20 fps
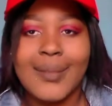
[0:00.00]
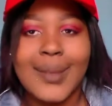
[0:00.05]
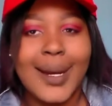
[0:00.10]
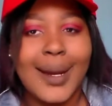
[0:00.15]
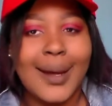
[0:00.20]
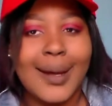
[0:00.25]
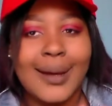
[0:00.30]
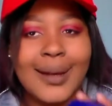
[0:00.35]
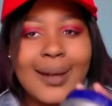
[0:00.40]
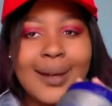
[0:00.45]

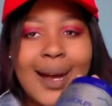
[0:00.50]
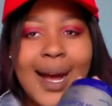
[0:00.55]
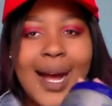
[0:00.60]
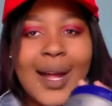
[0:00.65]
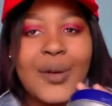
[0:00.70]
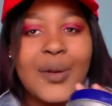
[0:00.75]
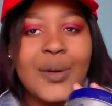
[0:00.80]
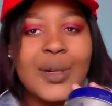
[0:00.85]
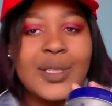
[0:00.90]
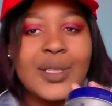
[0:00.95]
Like,
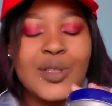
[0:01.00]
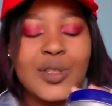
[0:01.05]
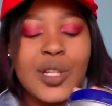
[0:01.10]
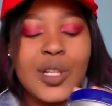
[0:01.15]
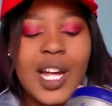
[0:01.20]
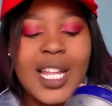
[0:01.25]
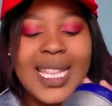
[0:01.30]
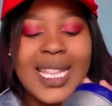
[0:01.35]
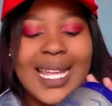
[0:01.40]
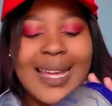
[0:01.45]
I know it's
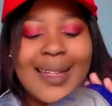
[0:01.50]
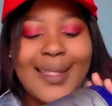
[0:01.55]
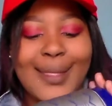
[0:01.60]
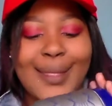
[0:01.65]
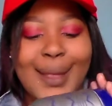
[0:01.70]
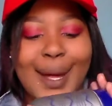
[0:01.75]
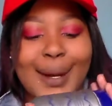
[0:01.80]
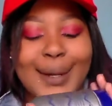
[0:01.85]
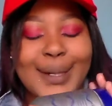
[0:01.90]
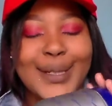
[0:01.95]
not
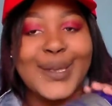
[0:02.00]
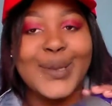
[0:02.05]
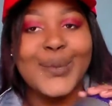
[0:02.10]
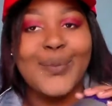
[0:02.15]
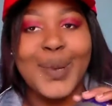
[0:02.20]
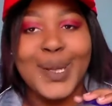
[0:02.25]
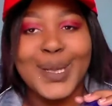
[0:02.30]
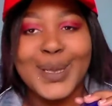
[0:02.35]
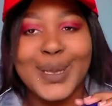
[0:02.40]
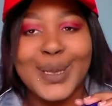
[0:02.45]
that
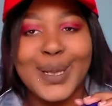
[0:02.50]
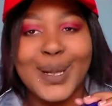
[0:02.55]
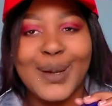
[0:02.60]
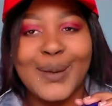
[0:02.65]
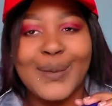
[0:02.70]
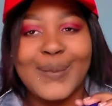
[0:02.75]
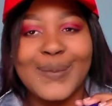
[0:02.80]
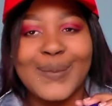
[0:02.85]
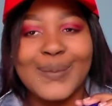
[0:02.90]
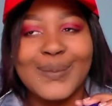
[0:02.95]

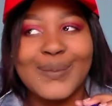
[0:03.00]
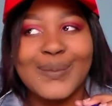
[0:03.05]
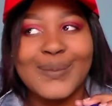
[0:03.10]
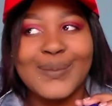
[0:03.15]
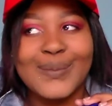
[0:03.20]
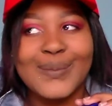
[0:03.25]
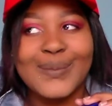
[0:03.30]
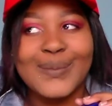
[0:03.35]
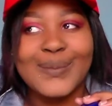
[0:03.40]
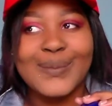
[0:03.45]
expensive.
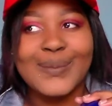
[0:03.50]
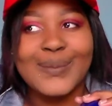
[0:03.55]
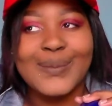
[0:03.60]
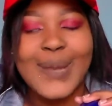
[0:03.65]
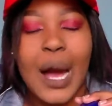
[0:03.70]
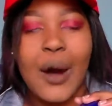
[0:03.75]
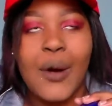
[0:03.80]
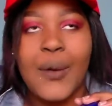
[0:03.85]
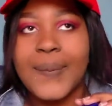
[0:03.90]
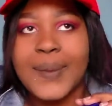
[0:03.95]

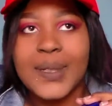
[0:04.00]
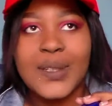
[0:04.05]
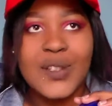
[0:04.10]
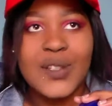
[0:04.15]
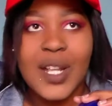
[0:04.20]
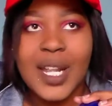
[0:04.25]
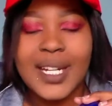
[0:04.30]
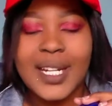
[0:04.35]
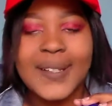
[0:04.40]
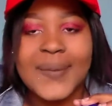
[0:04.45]
I hope
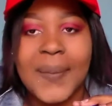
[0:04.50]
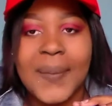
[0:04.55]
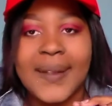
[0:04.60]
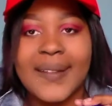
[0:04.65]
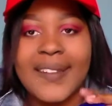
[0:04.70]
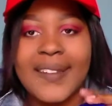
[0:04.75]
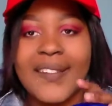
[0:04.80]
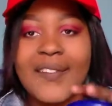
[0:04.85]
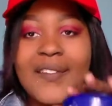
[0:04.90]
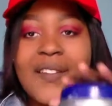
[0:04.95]
it's not
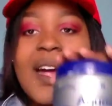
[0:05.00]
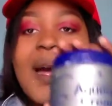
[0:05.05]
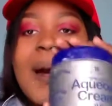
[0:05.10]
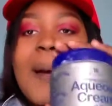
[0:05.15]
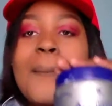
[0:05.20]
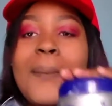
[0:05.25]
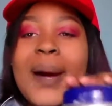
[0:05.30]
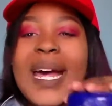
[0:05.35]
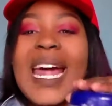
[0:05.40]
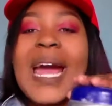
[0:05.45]
expensive,
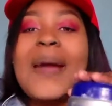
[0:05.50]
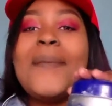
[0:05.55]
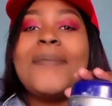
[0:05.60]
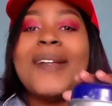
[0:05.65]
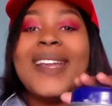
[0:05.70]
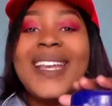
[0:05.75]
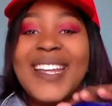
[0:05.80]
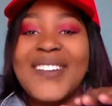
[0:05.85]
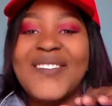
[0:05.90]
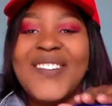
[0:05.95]
but I
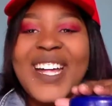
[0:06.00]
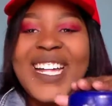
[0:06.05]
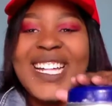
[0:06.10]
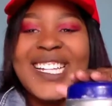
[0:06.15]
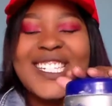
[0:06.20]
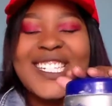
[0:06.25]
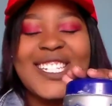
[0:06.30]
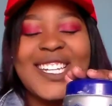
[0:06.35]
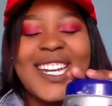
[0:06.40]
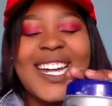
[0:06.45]
believe
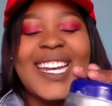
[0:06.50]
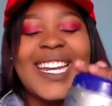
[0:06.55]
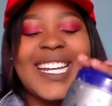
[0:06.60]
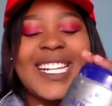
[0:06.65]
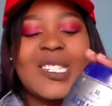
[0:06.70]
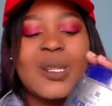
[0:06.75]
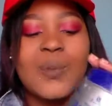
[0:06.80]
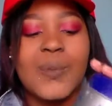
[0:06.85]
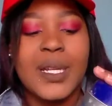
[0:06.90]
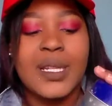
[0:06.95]
it's not
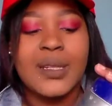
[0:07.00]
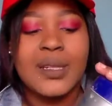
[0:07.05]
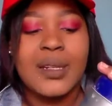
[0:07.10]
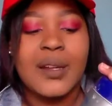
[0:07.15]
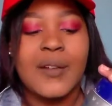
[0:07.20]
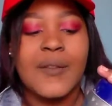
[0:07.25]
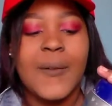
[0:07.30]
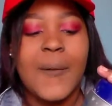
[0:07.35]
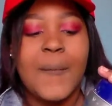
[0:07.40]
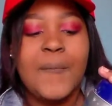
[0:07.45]

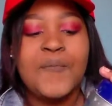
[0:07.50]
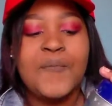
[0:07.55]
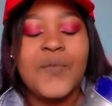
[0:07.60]
expensive.